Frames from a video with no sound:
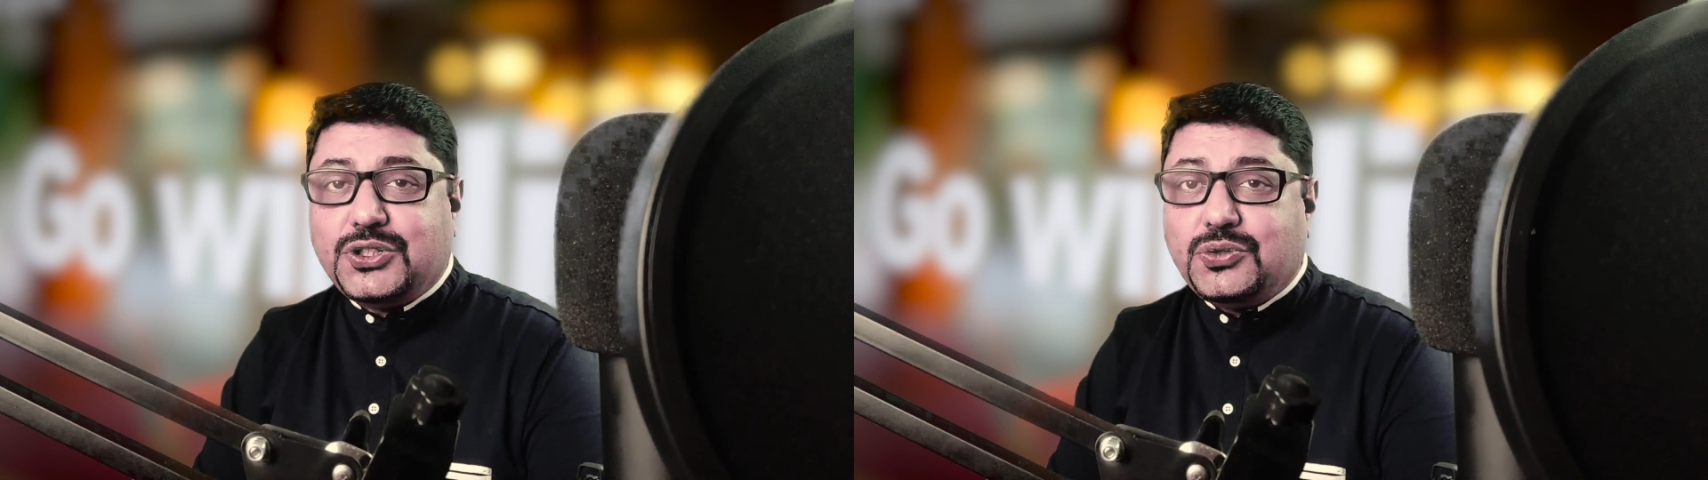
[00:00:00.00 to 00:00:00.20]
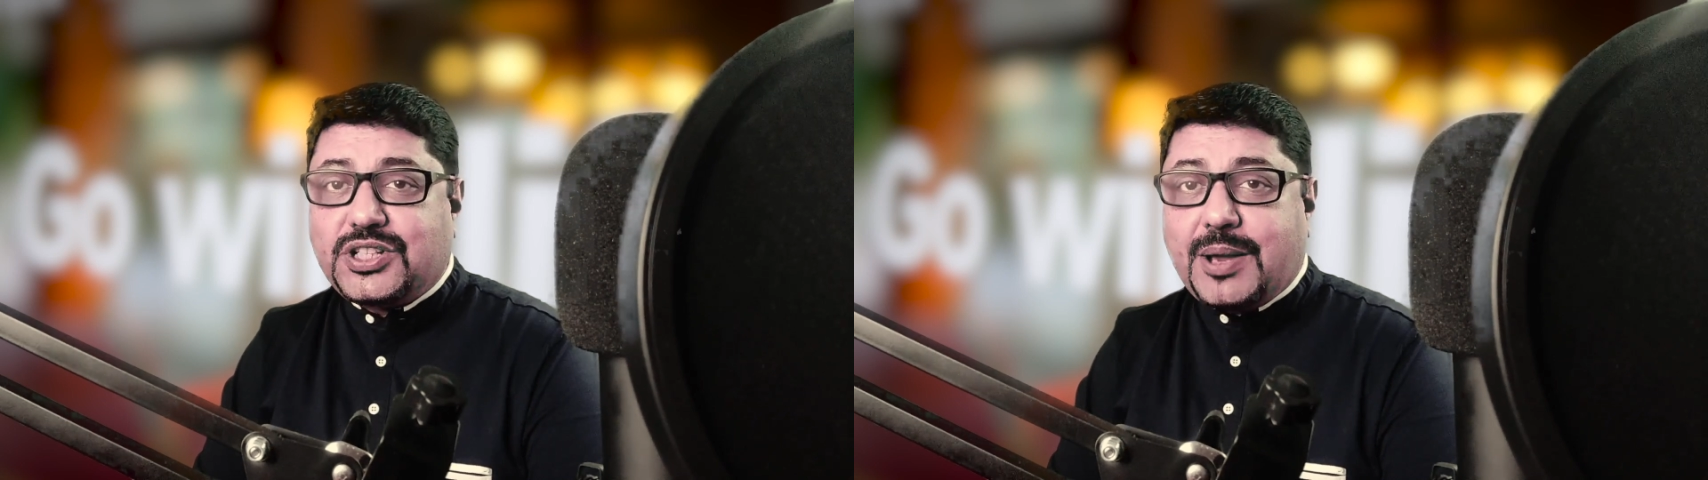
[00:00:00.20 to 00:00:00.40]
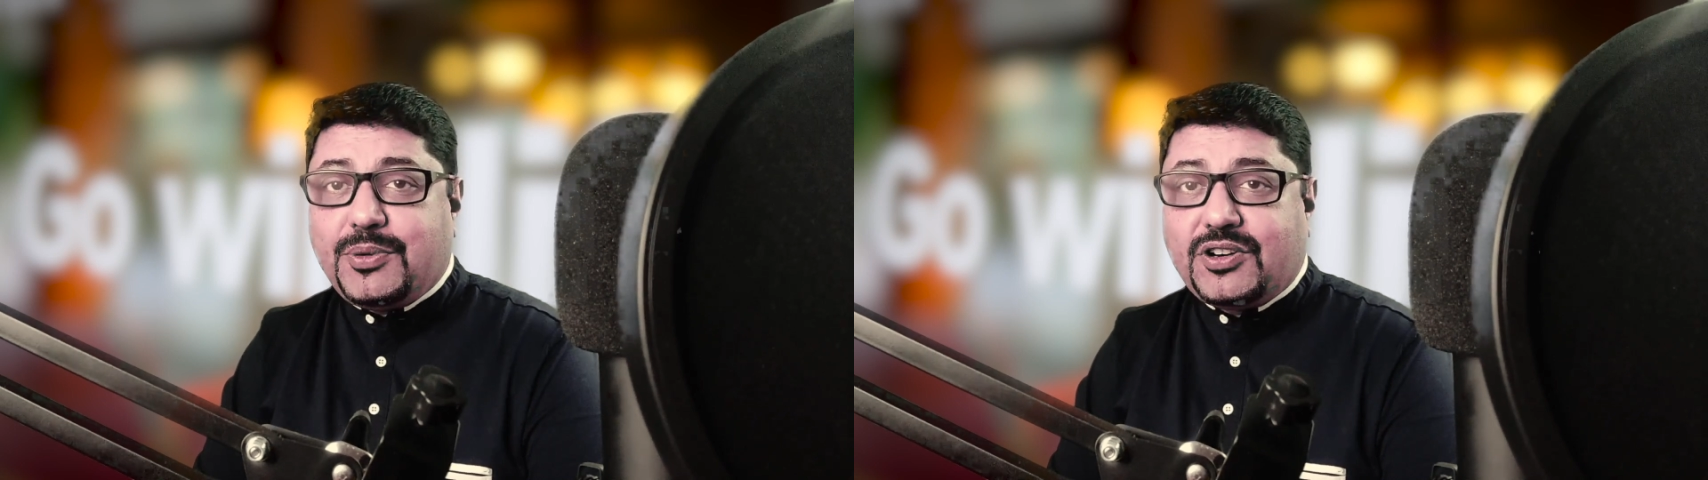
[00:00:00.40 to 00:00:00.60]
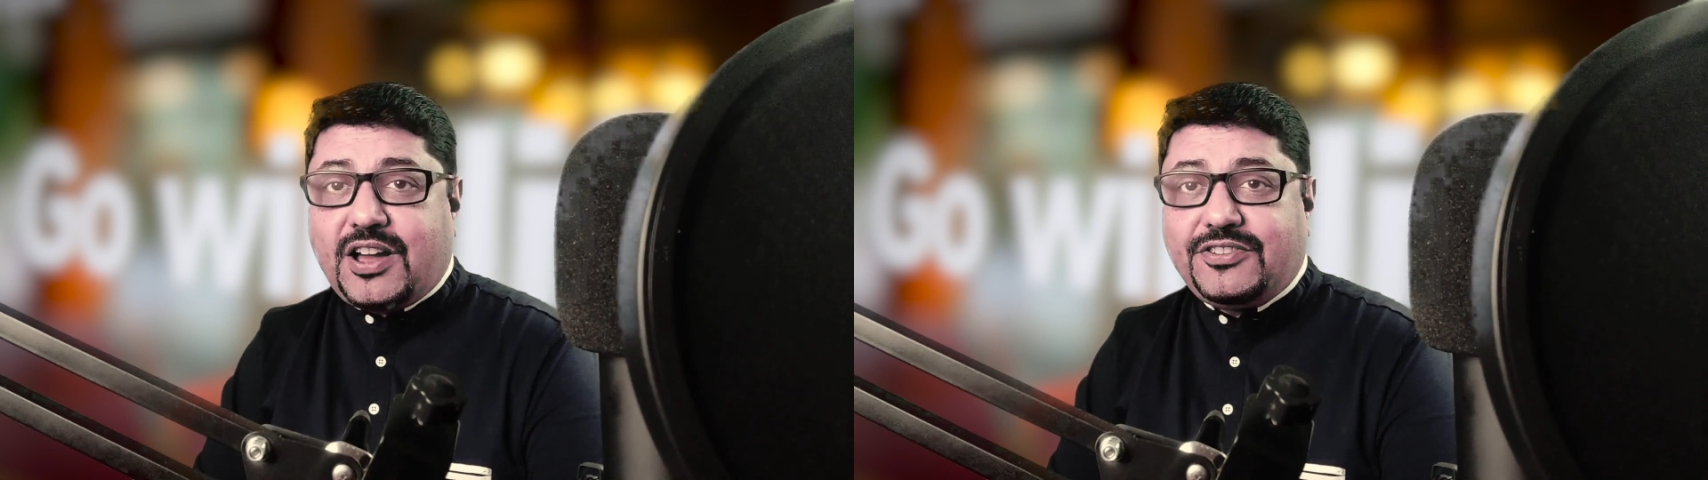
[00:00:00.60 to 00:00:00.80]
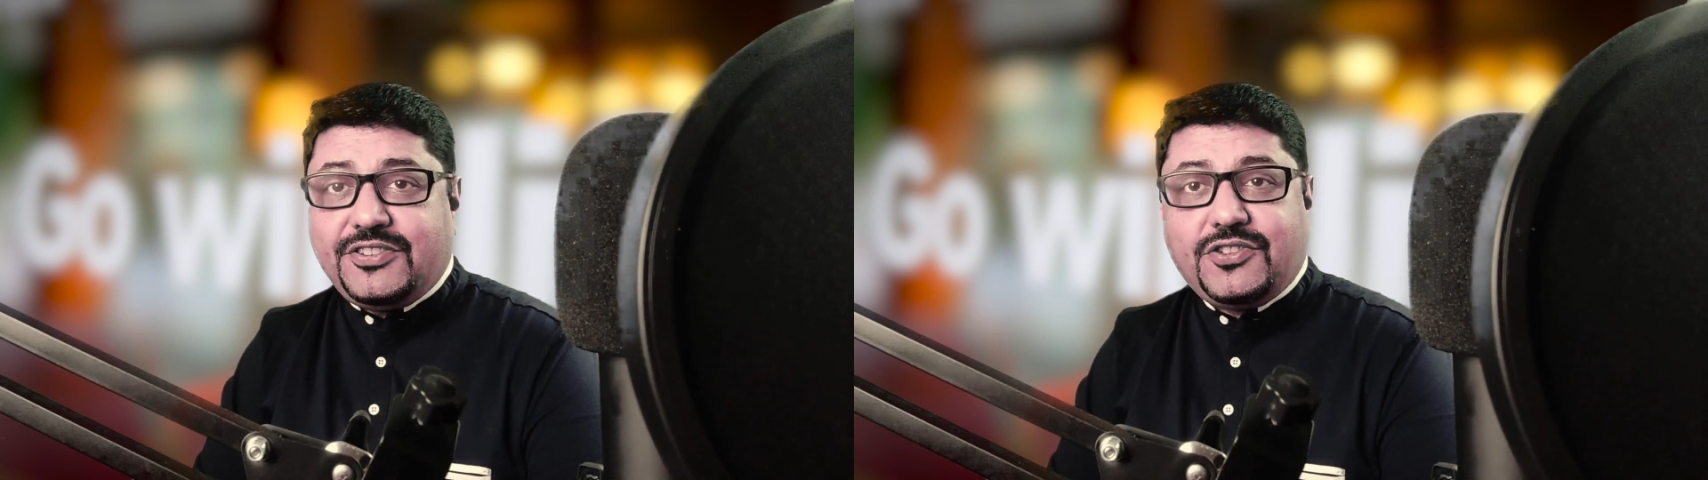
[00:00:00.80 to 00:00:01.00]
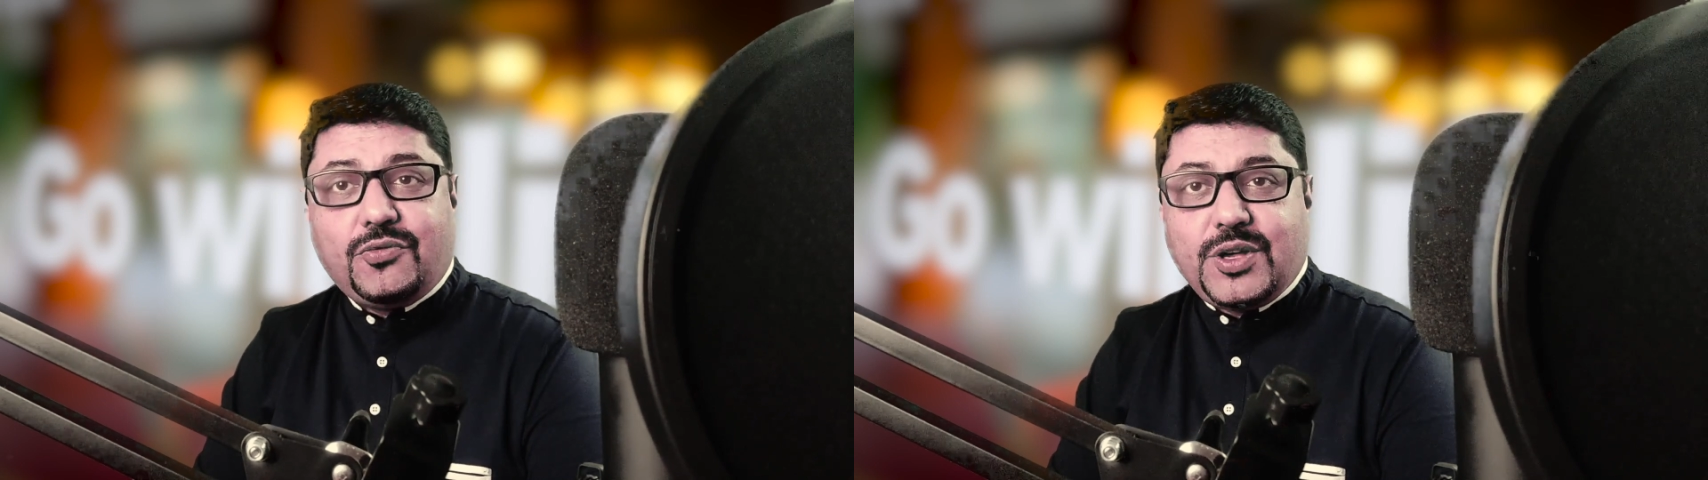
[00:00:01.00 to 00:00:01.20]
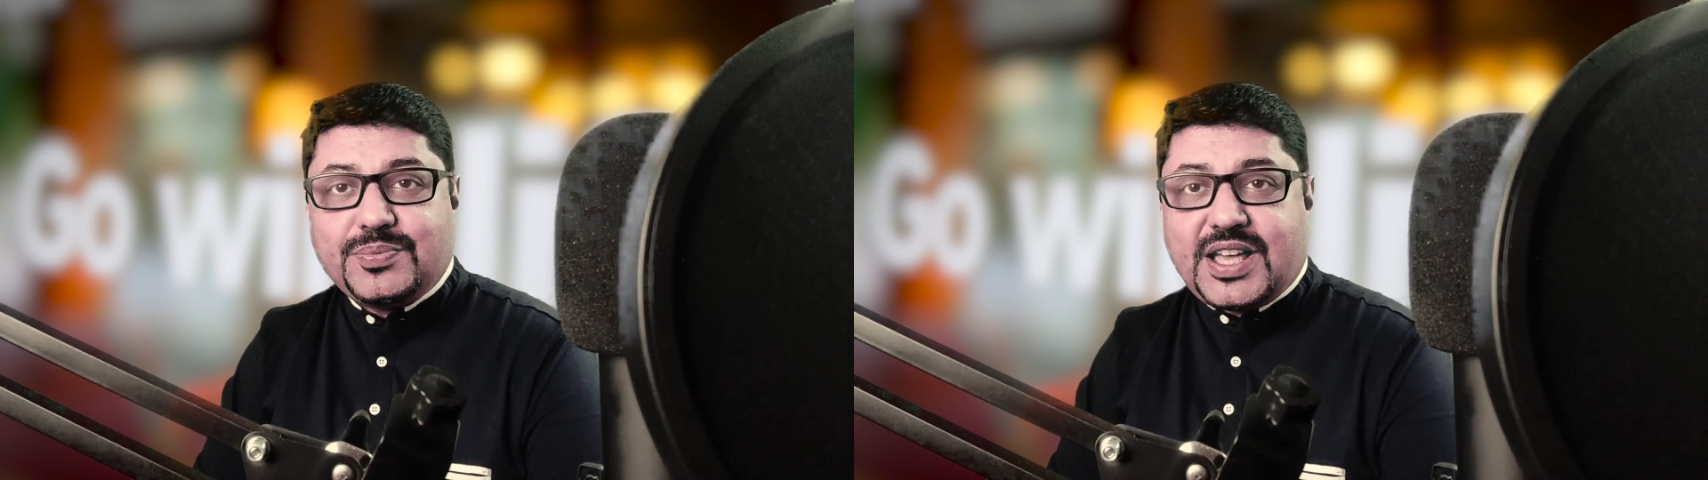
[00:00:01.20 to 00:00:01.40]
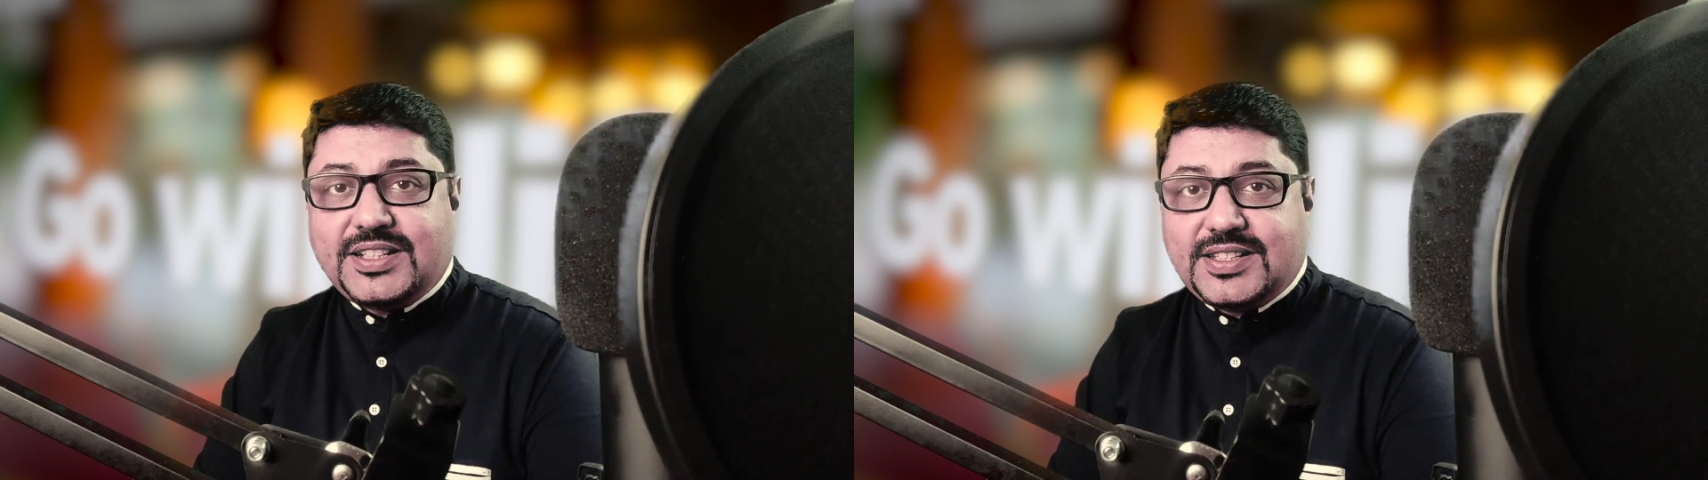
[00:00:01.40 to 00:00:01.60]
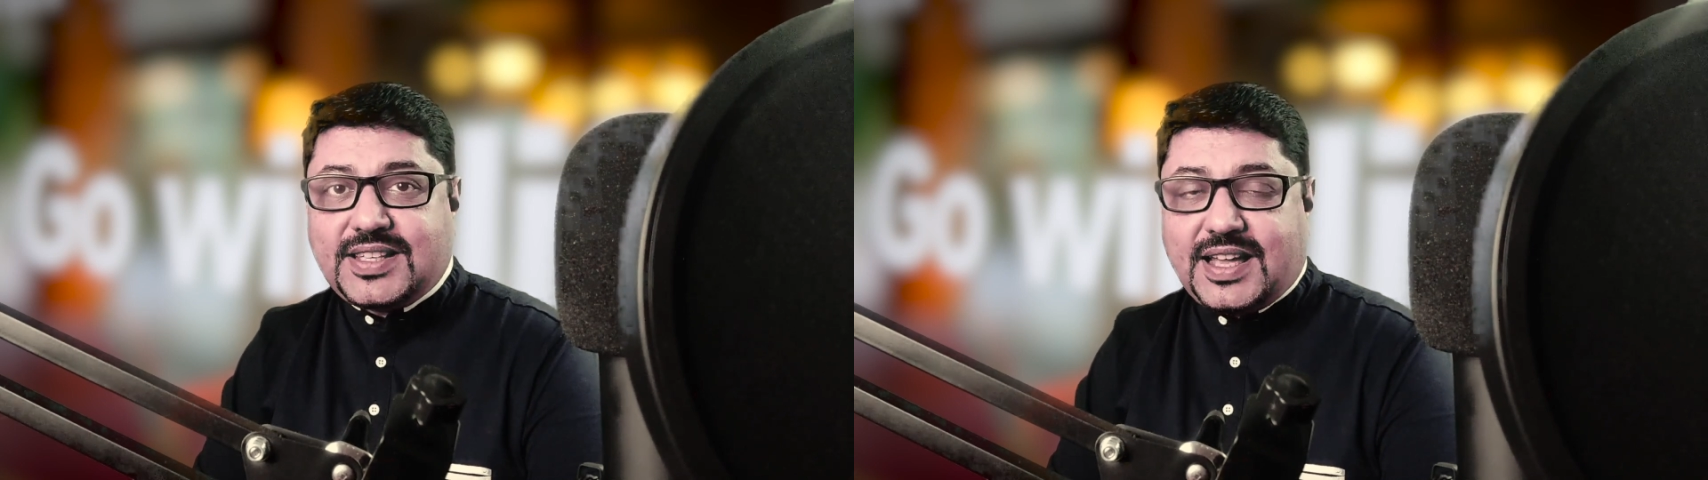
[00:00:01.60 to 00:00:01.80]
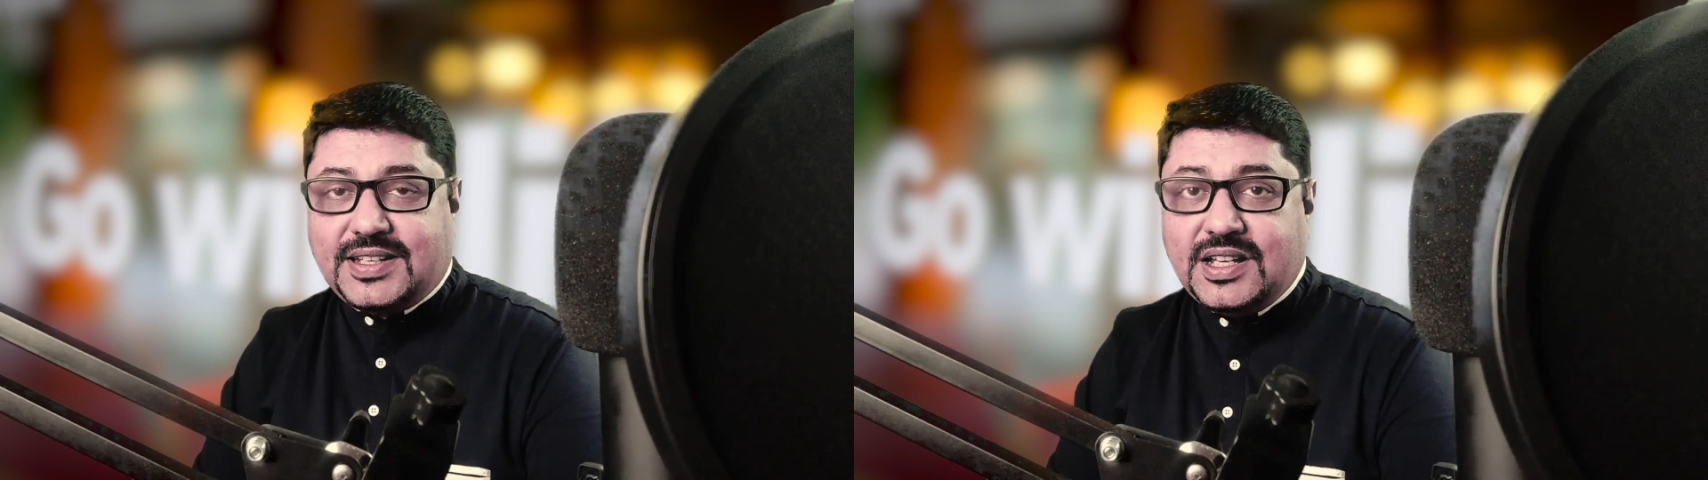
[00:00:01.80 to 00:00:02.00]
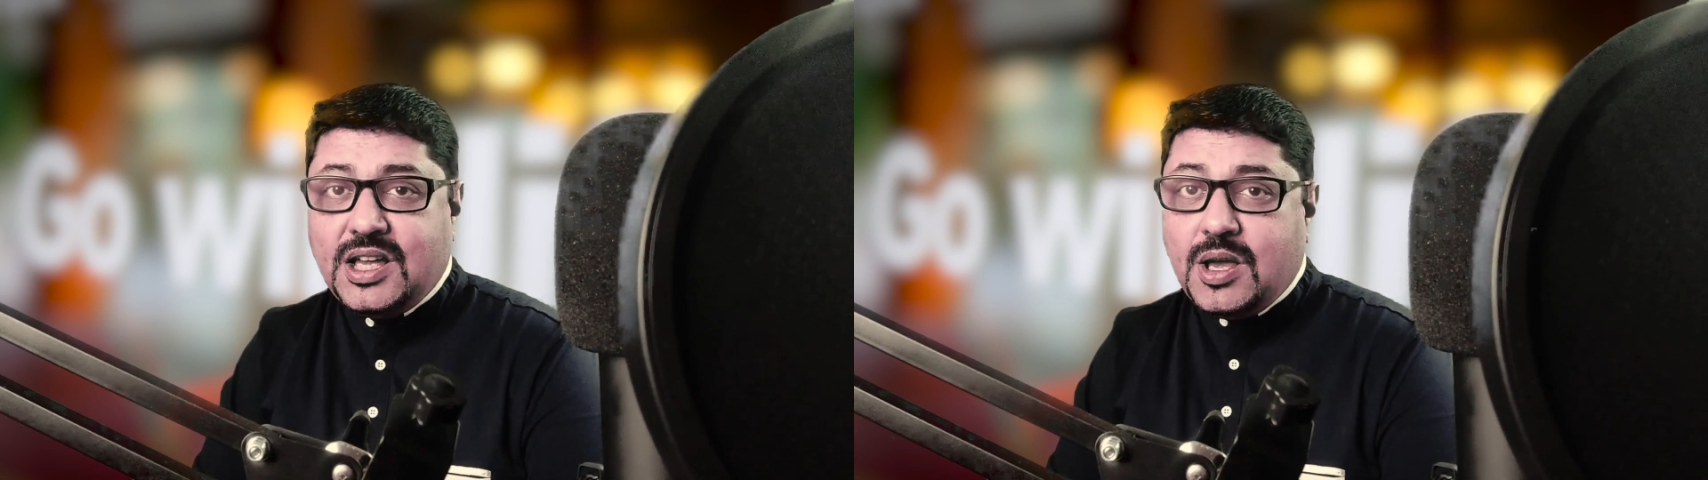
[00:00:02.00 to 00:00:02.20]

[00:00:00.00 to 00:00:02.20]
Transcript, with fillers: to do typography for website design.